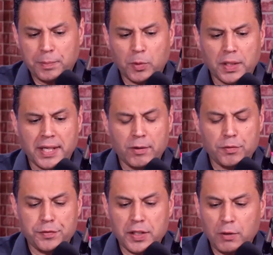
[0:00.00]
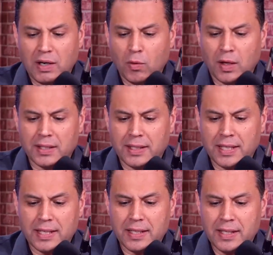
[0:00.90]
Moved by a
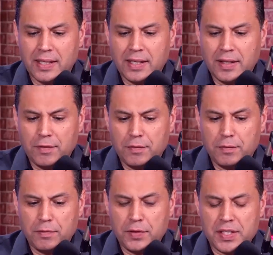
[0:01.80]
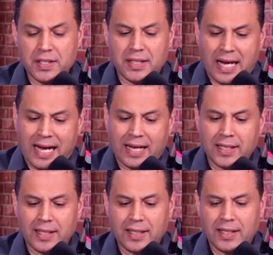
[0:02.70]
feeling of guilt, because
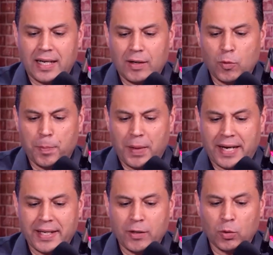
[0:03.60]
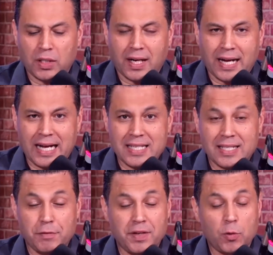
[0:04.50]
the child has to visit
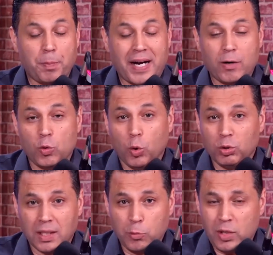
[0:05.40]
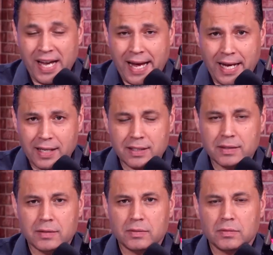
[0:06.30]
him in another house,
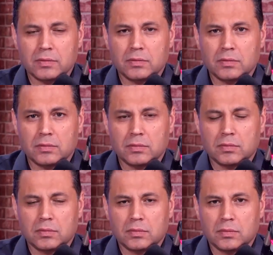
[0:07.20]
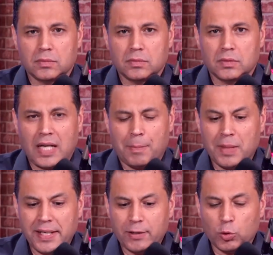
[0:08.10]
and he sees the father with another
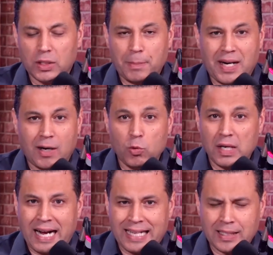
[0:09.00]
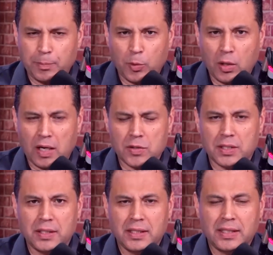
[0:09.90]
woman, while the
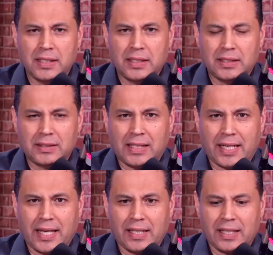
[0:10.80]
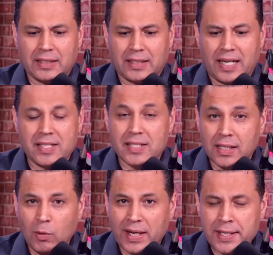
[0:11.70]
mother is poisoned
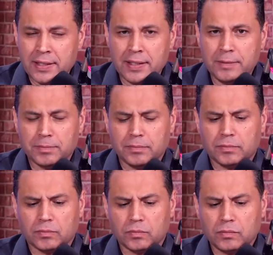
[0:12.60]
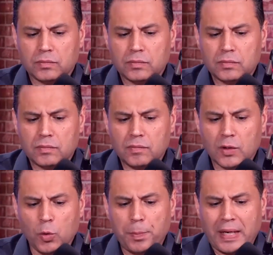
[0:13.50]
because of the betrayal.
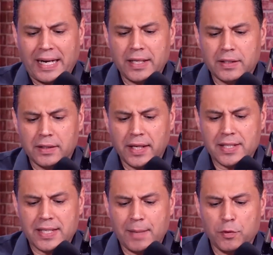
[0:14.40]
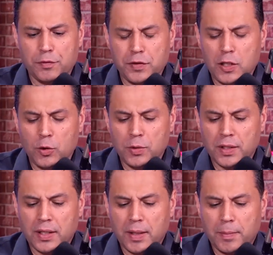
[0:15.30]
The father receives the child
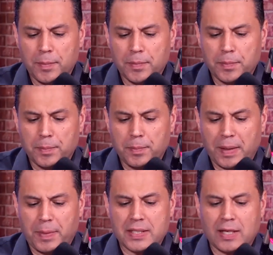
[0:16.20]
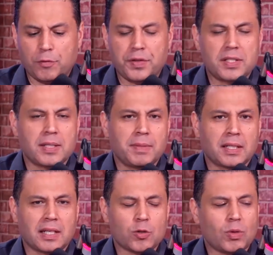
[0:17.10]
to spend the
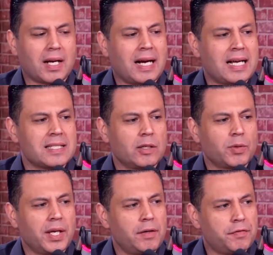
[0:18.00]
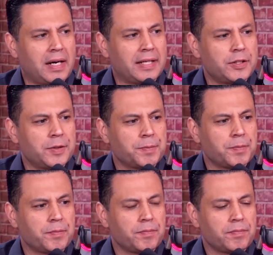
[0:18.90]
weekend in his house, and
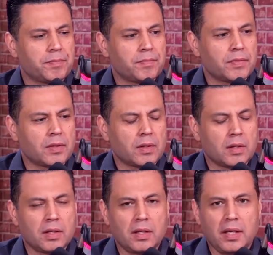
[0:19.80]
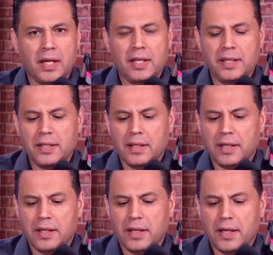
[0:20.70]
what does he do?
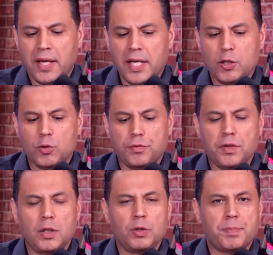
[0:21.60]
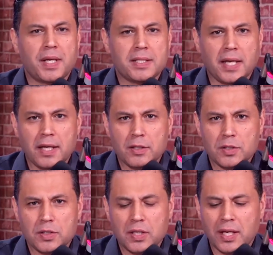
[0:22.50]
He fills the child with
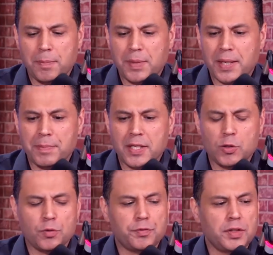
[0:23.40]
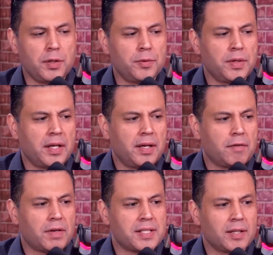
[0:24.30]
gifts, he allows his
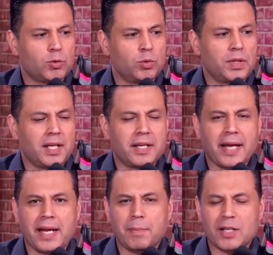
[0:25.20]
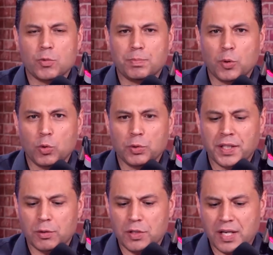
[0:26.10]
child to do whatever they want in
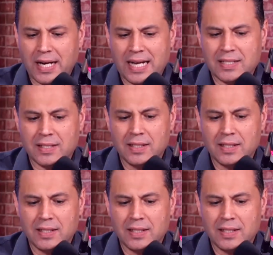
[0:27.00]
the house.